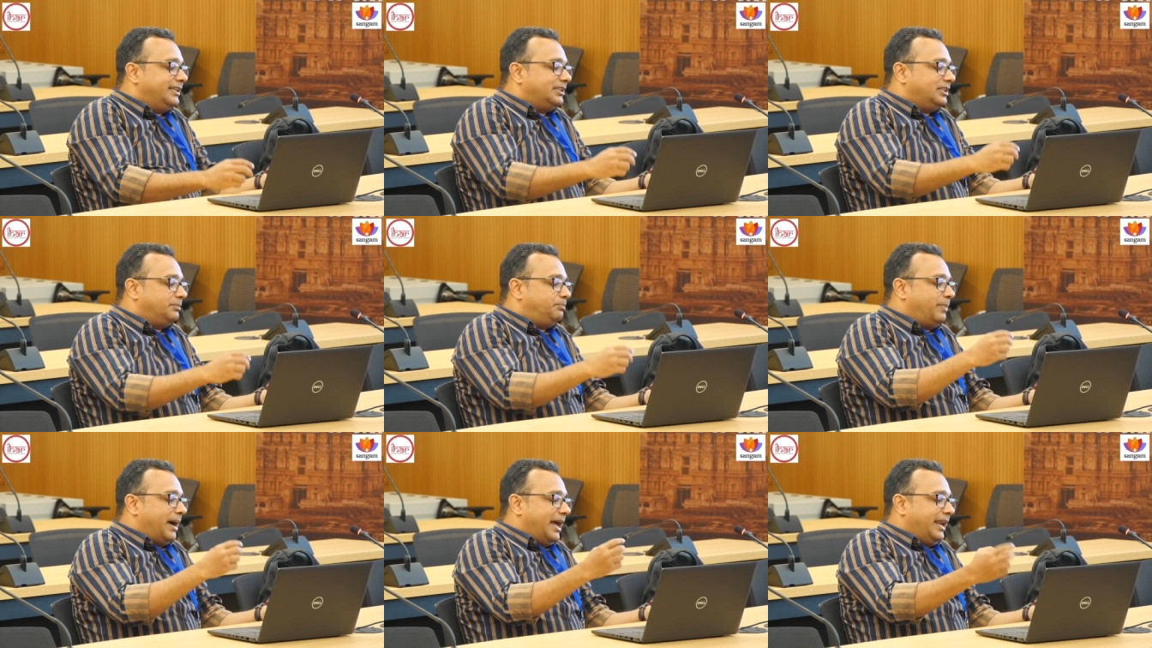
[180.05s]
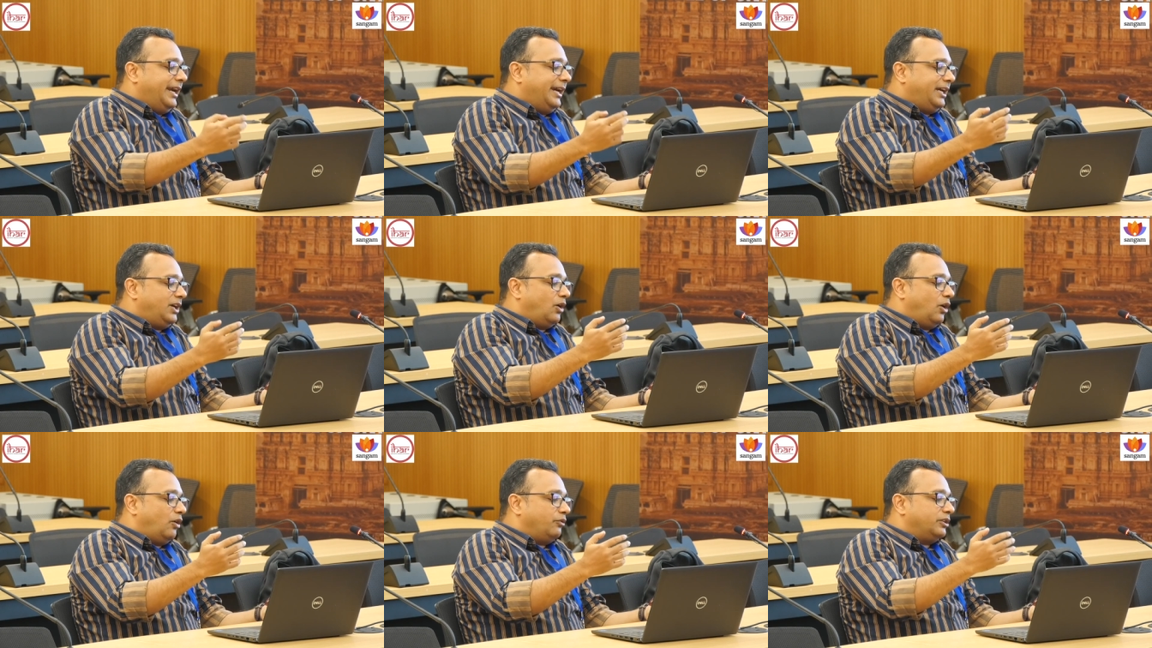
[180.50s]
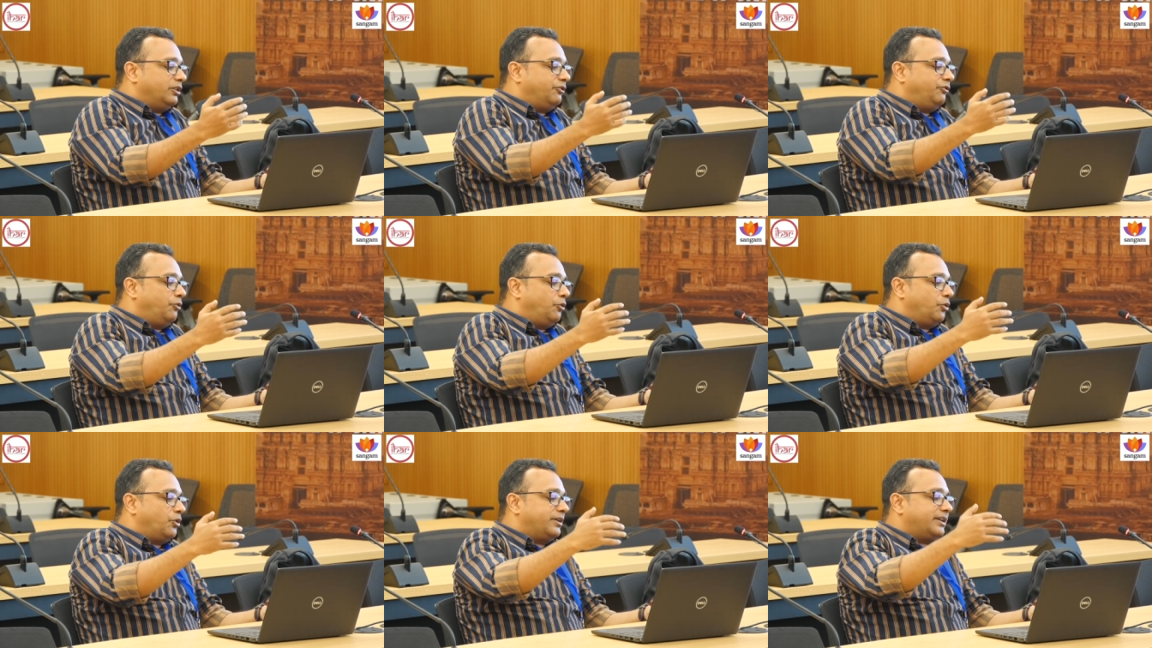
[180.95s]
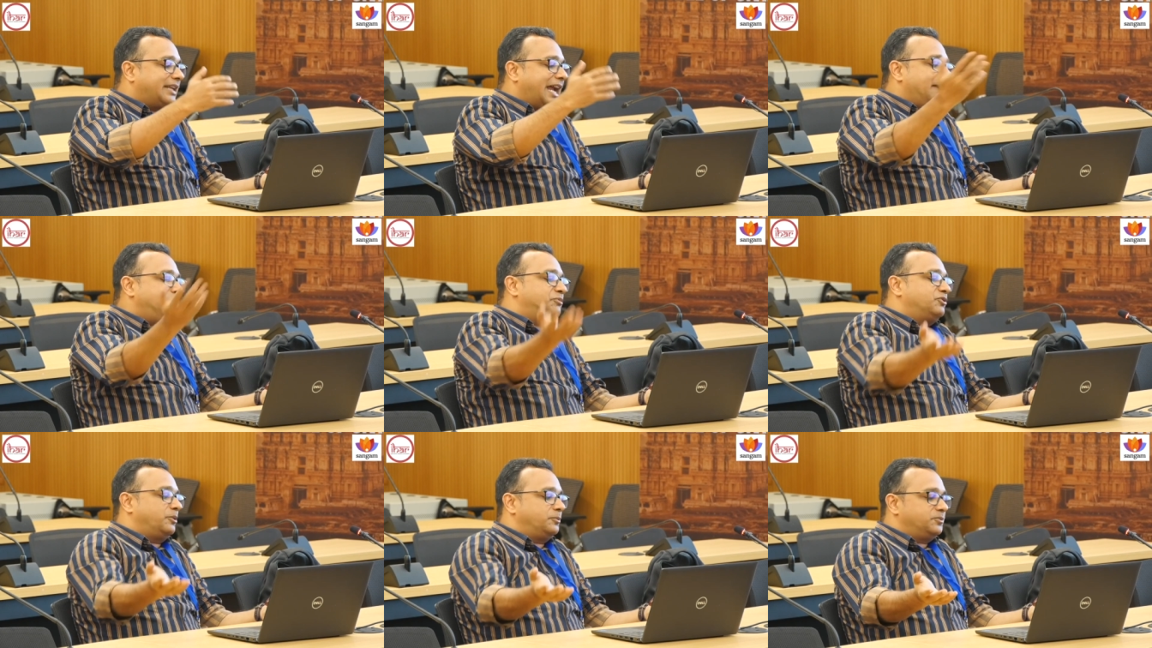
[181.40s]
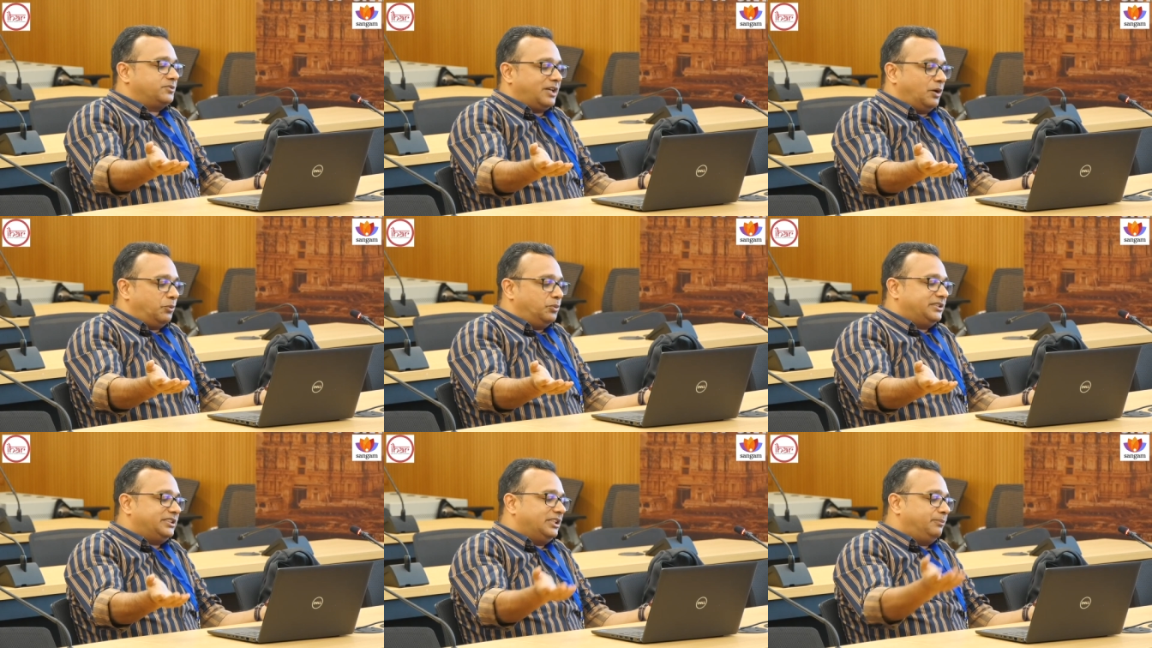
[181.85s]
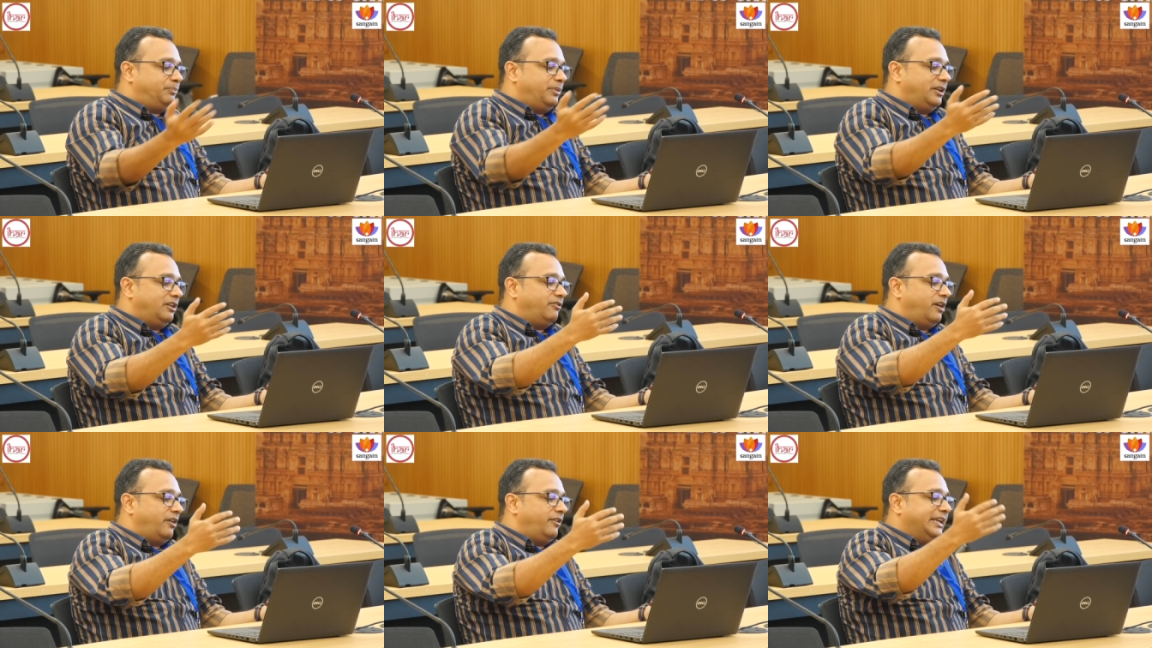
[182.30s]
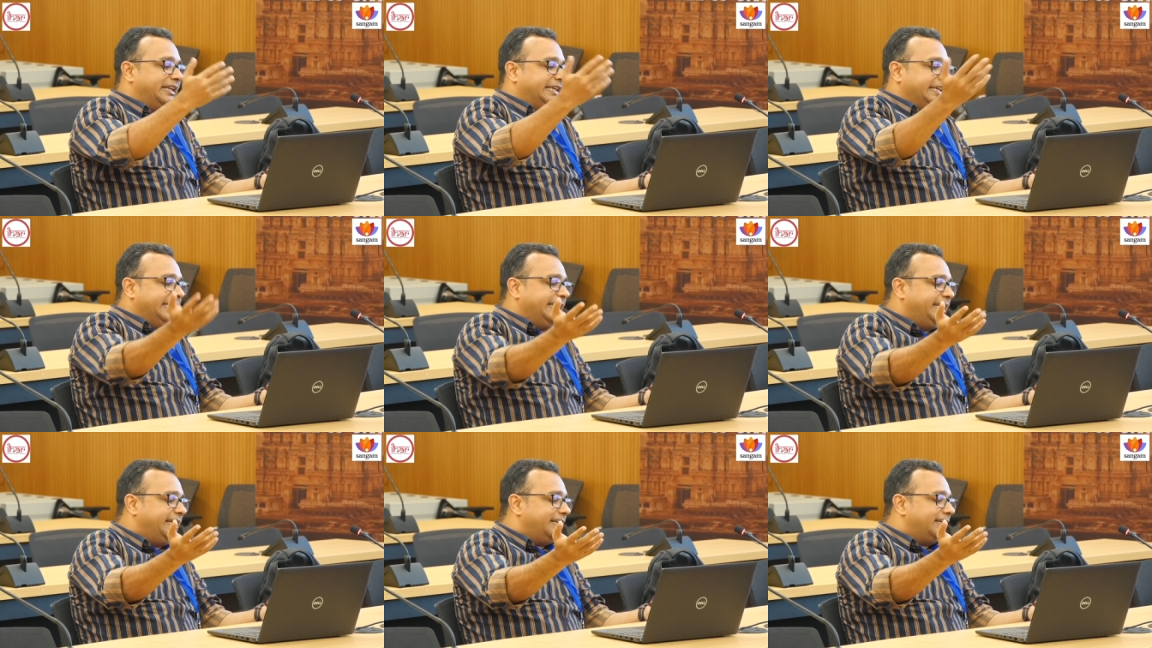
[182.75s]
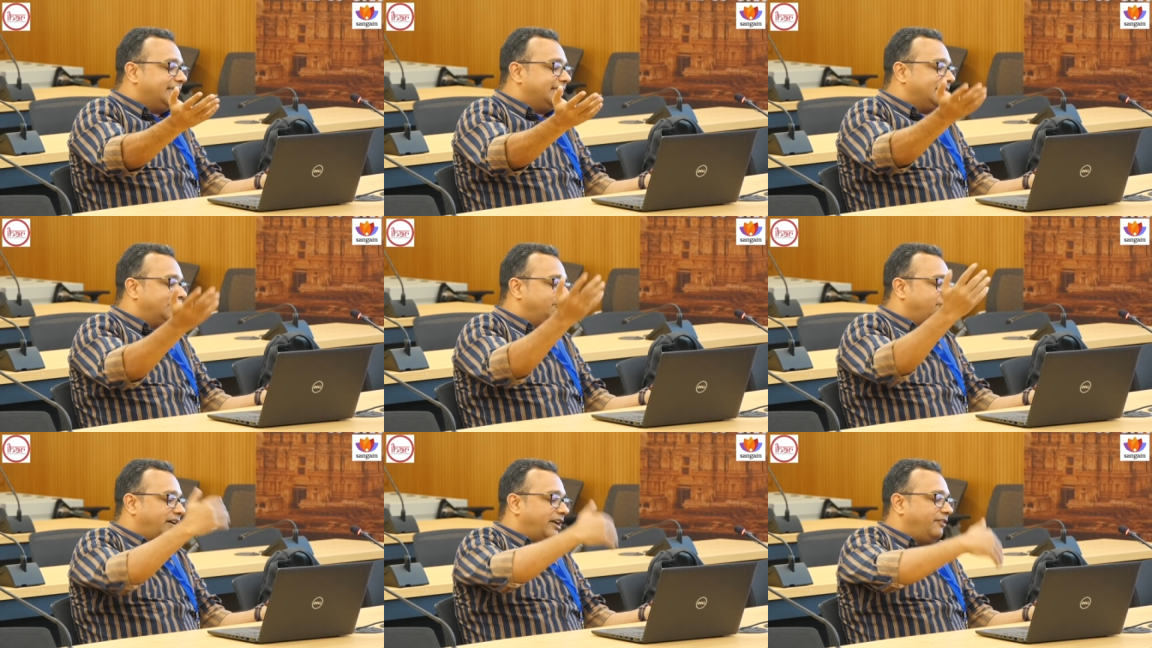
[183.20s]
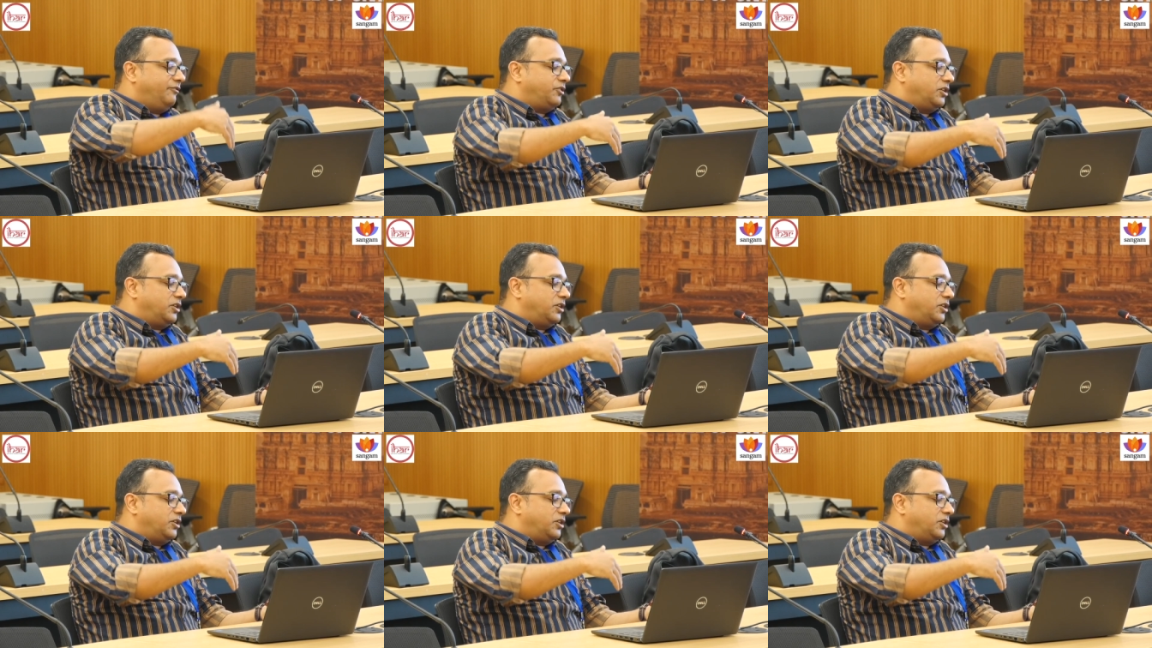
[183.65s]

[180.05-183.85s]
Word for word: the palate of the four types of sounds simple vowel E, the five